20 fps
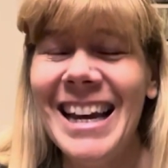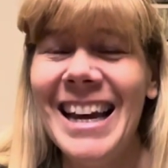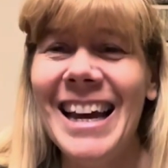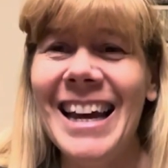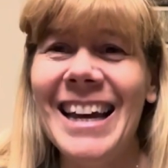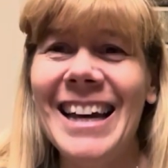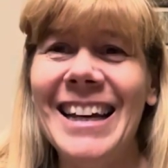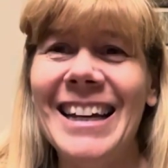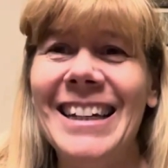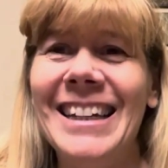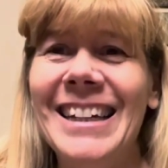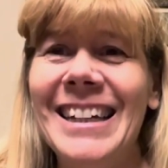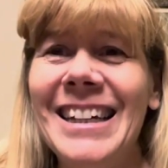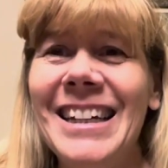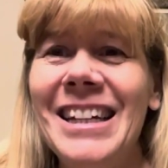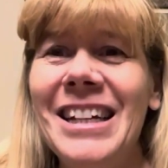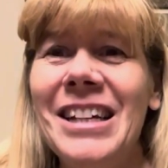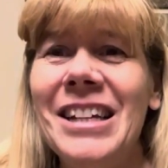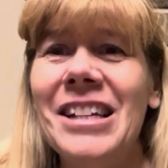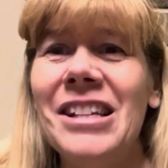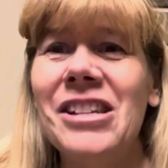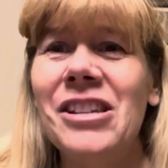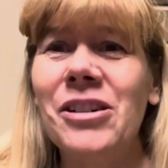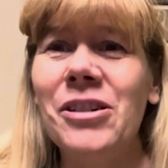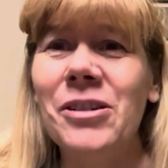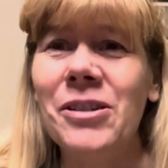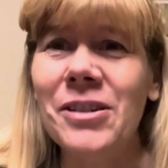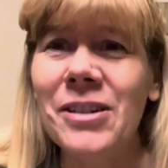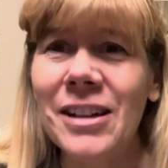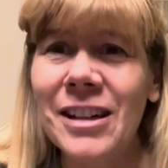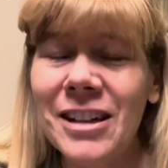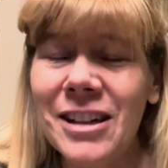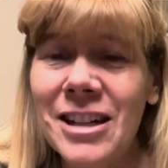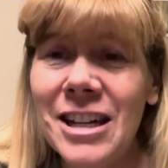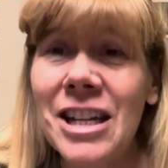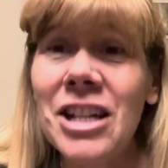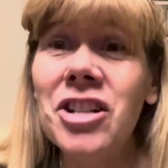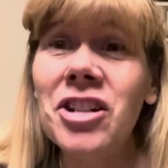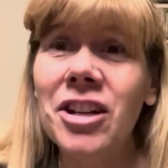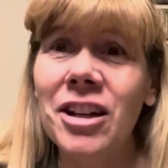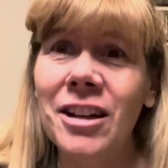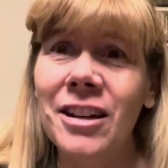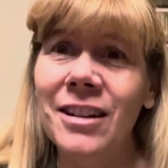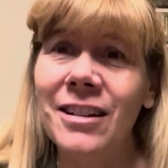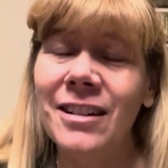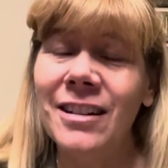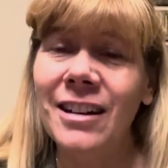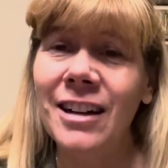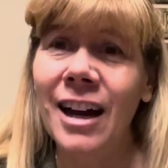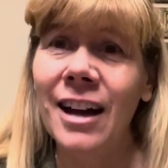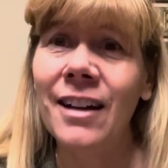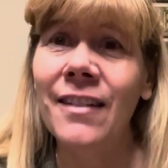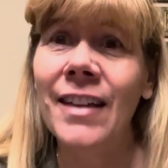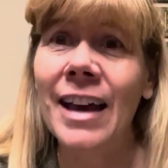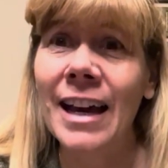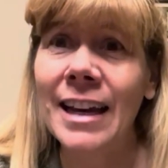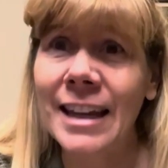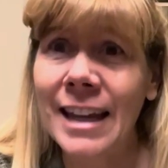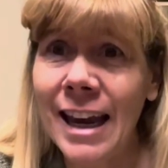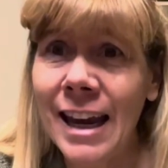And so teaching kind of that